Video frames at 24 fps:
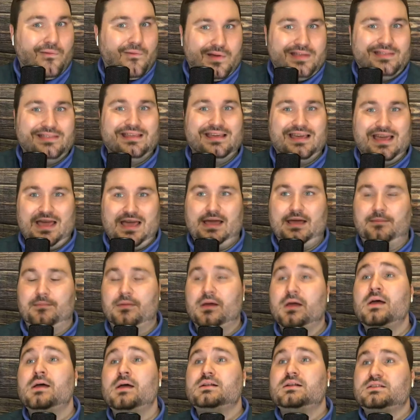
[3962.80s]
win the game
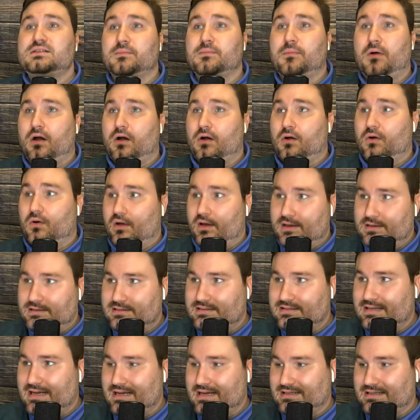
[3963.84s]
tomorrow
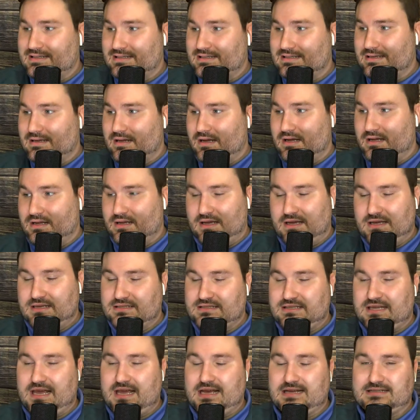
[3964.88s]
against
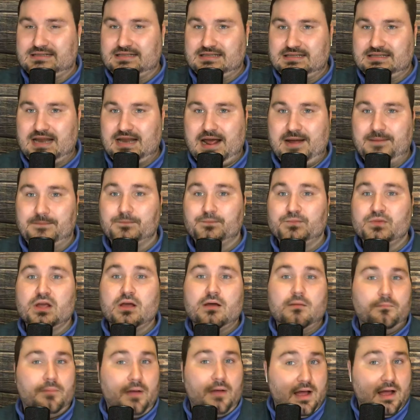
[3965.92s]
Kansas State.
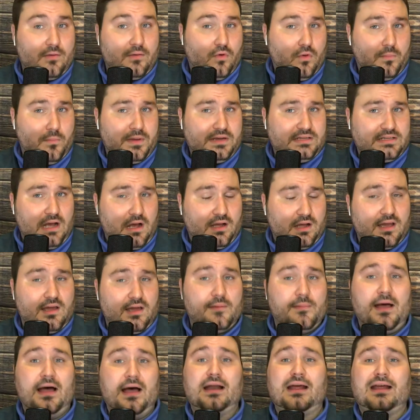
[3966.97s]
But we'll be talking
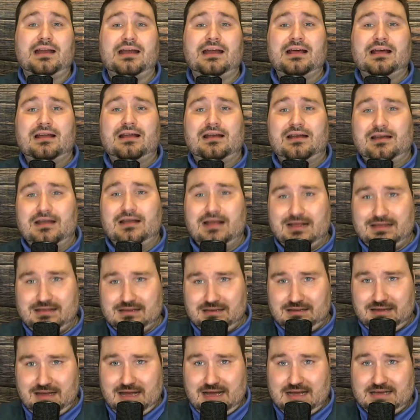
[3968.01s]
about it
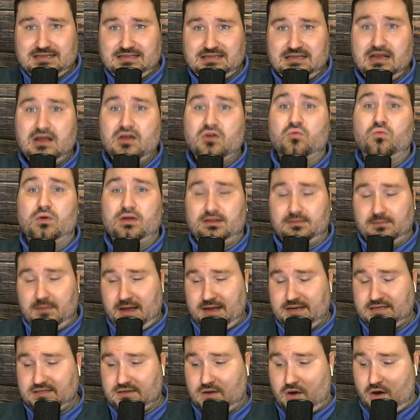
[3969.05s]
nonetheless with
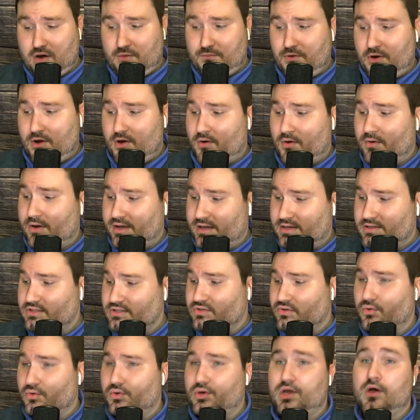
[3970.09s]
Mike Scarborough in
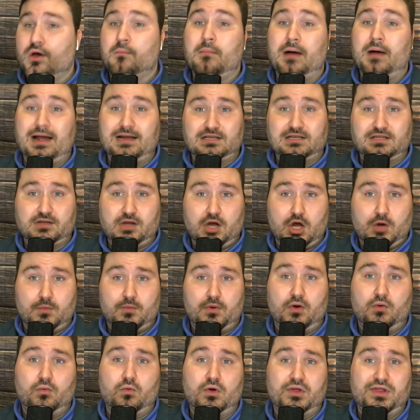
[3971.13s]
studio. Mike Scarborough
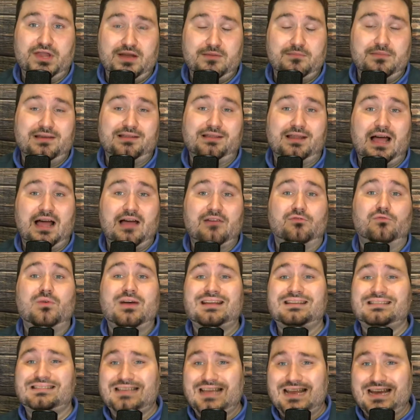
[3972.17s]
will then be live
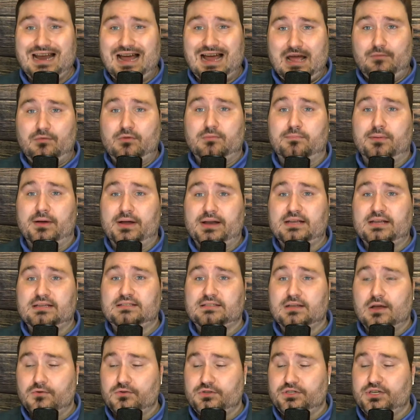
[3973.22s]
Wednesday night with Buddy
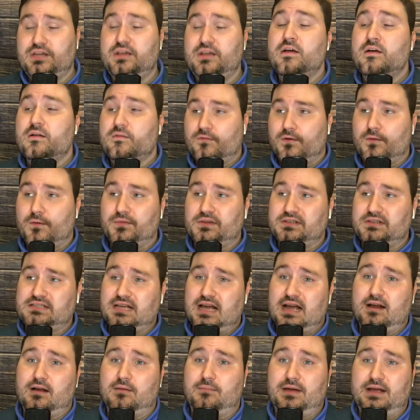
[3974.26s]
Sonji from the
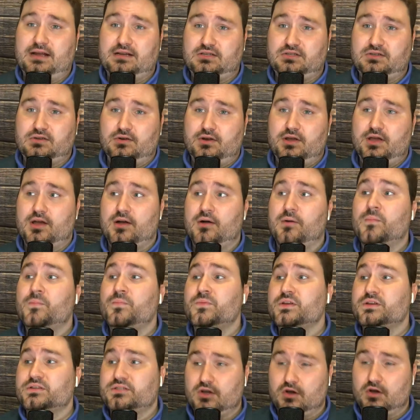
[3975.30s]
TigerBait studio.
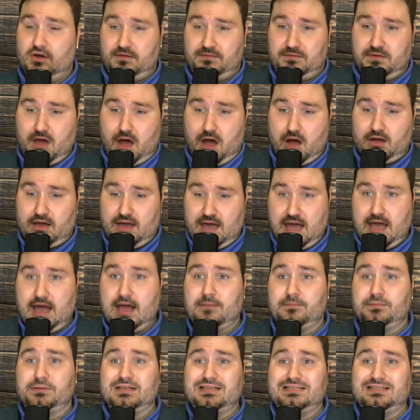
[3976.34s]
So if y'all can,
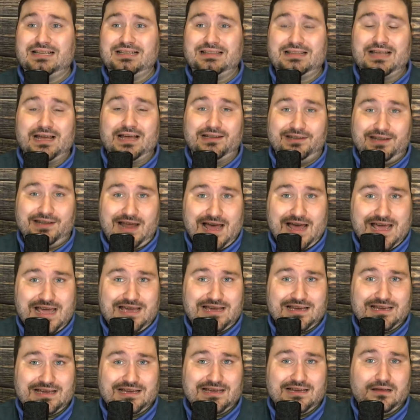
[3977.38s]
please hit that
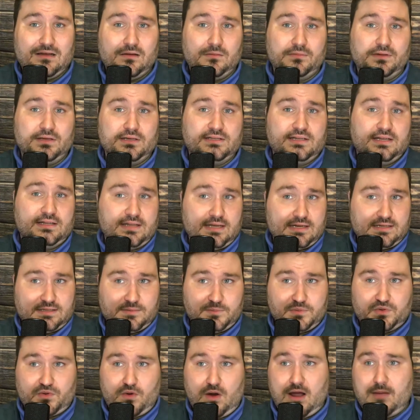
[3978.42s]
like. Please hit that
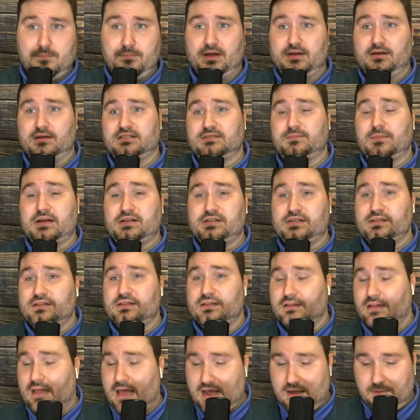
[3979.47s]
subscribe button, especially the
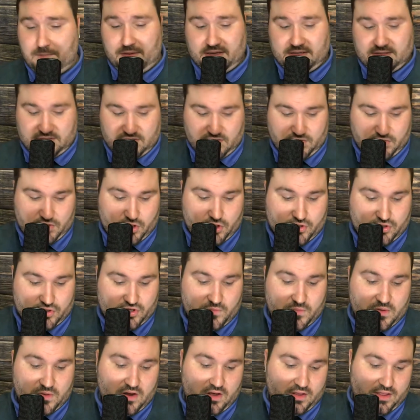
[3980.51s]
like buttons on
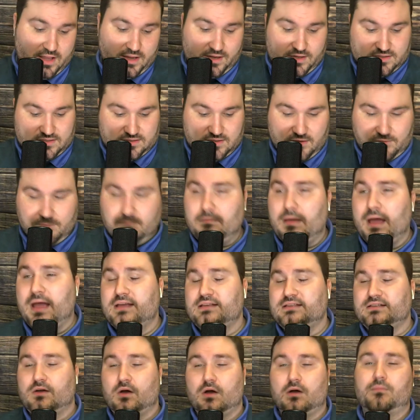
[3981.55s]
YouTube and all that good stuff. Mike
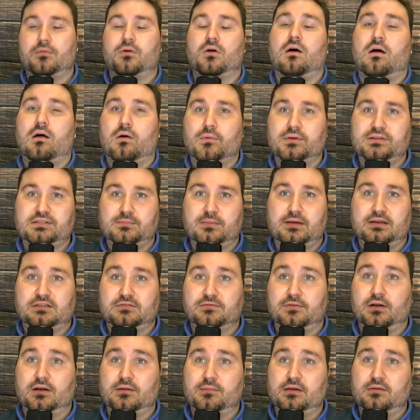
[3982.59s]
Scarborough always makes
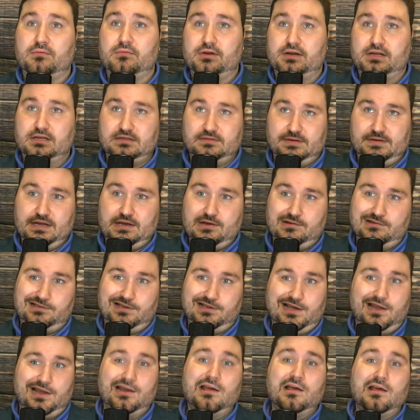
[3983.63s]
fun of me when his videos
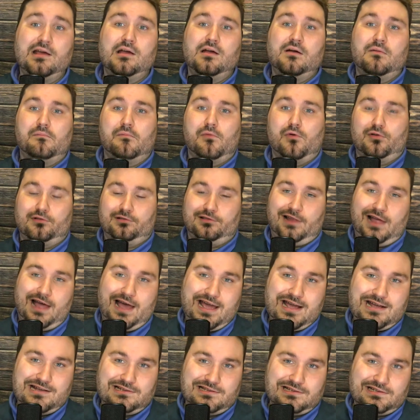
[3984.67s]
get more
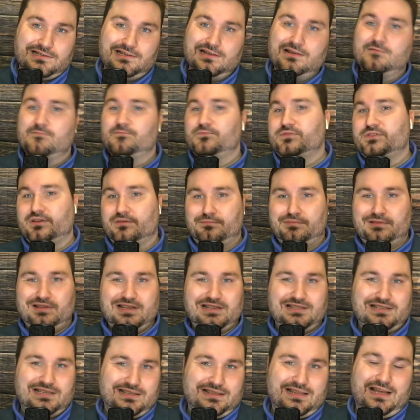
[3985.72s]
likes. So
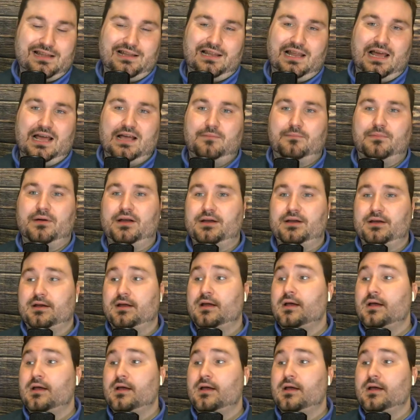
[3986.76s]
please hit that like button.